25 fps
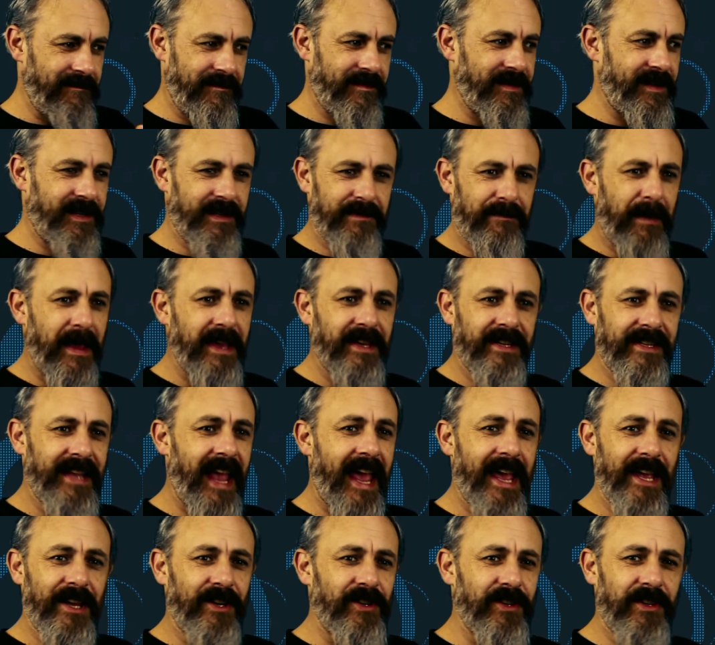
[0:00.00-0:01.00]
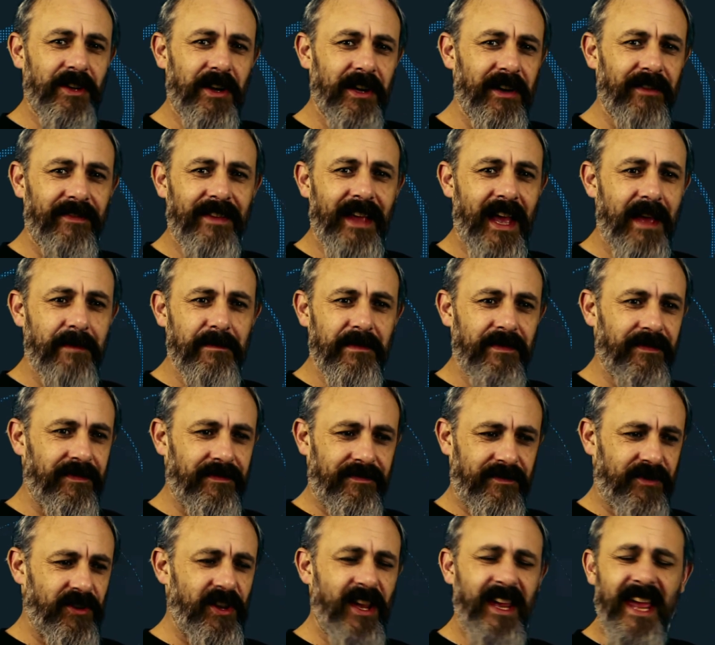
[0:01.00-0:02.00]
space age kind of game
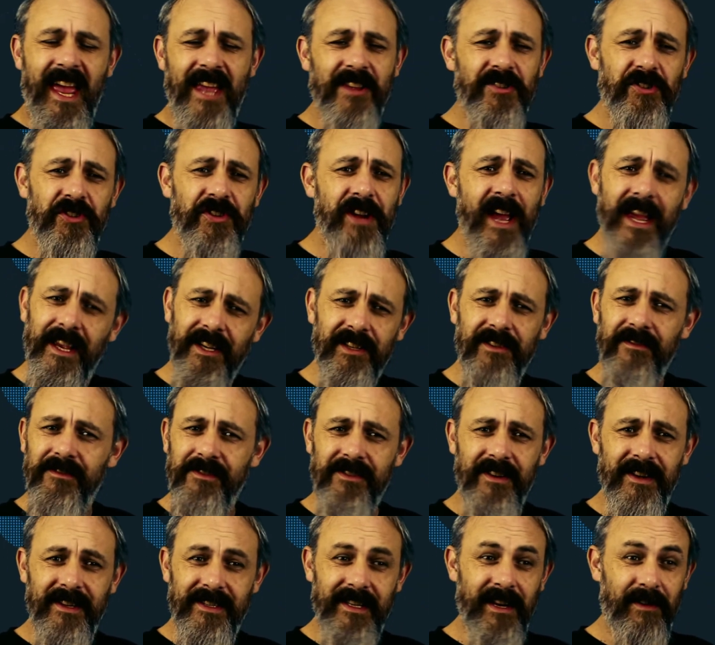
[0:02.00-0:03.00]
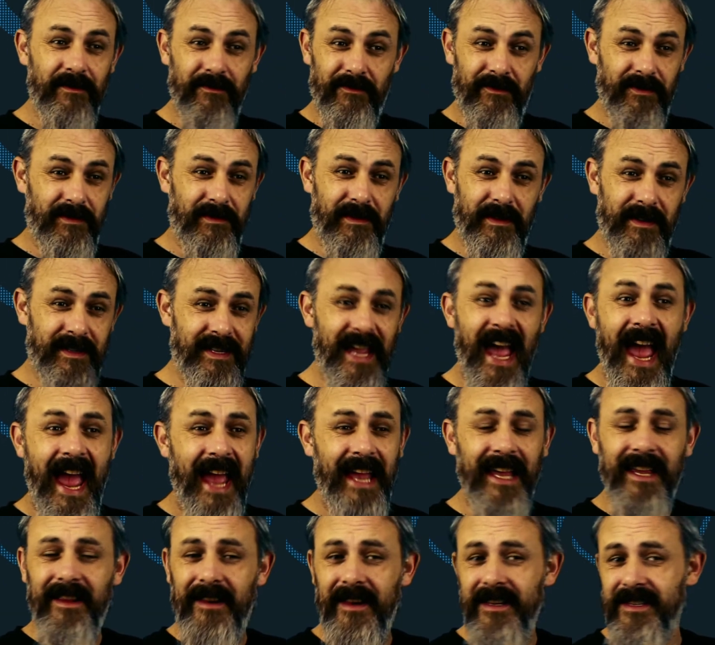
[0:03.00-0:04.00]
of kiss chase or something, or
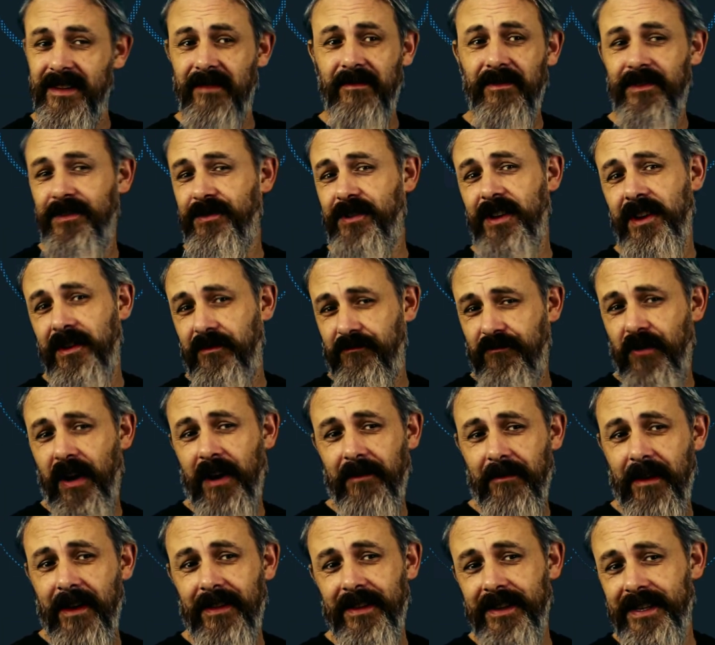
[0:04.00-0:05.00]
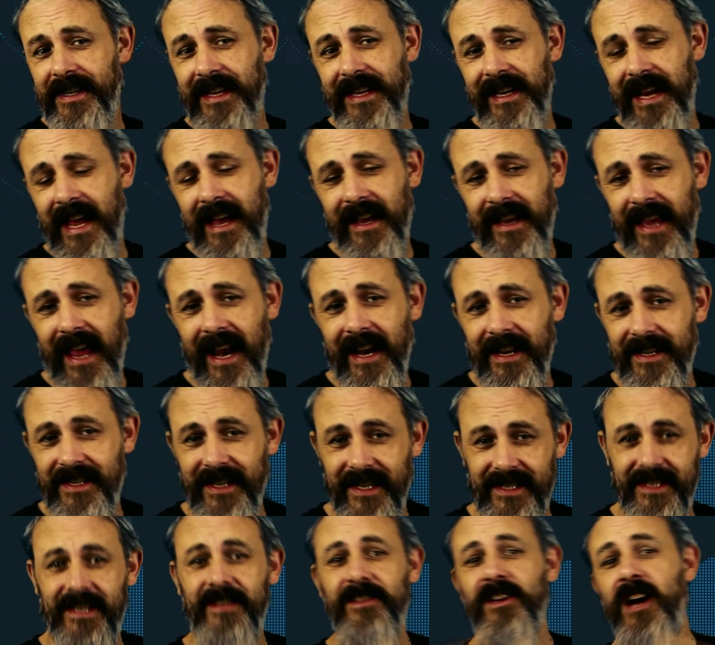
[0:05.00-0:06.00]
tag, as everyone's kind of running around this
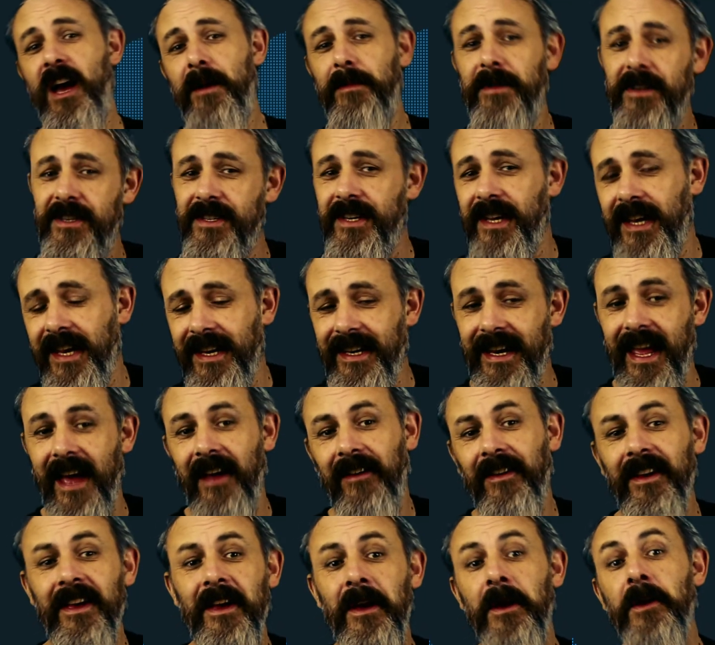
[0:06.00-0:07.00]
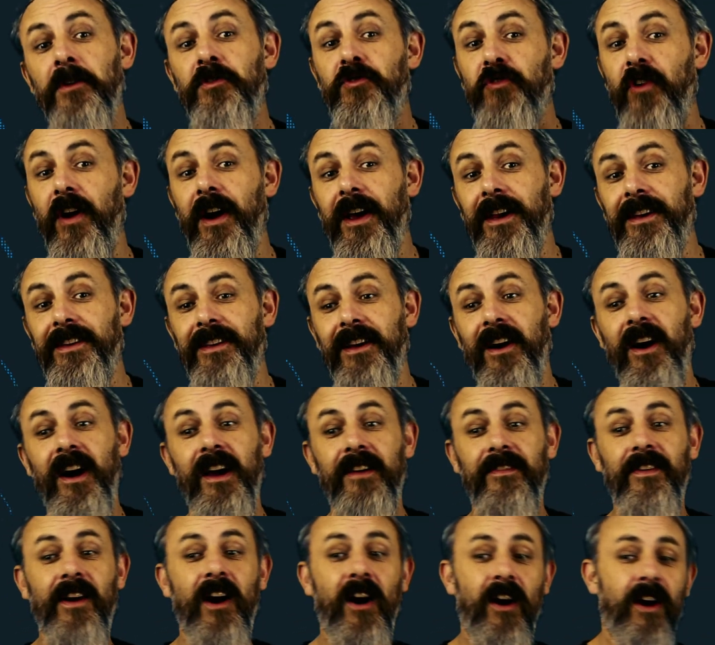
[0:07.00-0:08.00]
galaxy as the time is ticking down, trying to
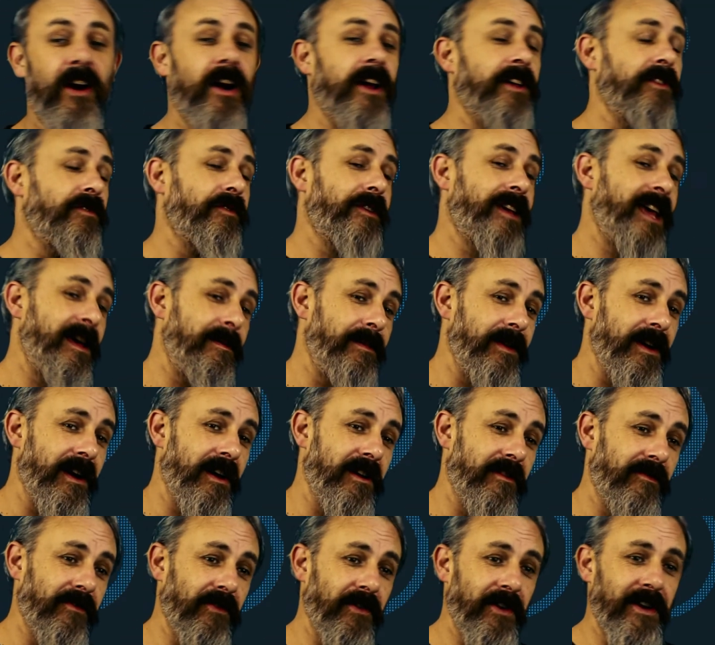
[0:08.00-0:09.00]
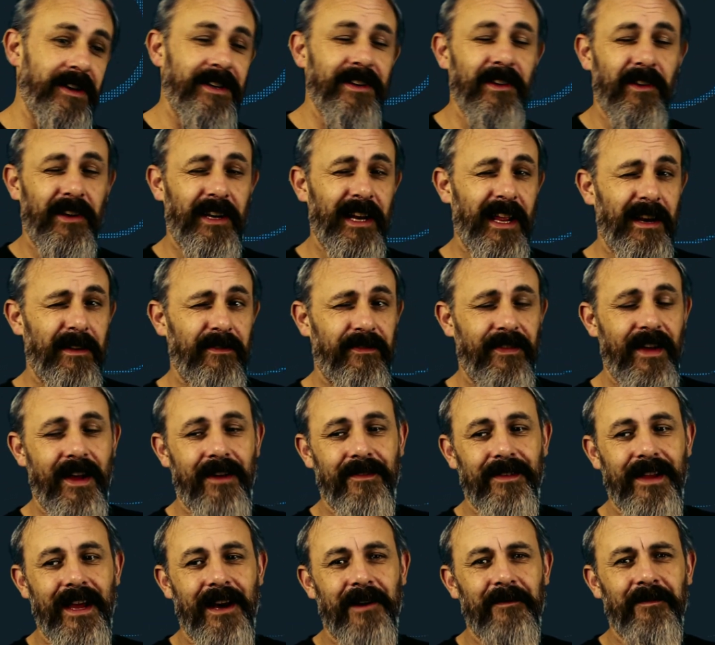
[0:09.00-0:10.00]
either hide or keep the Ovoid, not let it
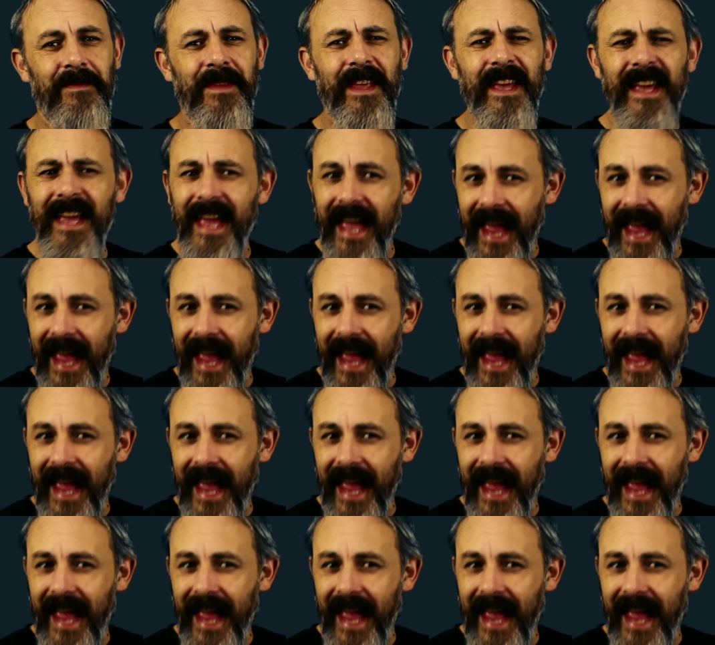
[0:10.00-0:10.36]
found out.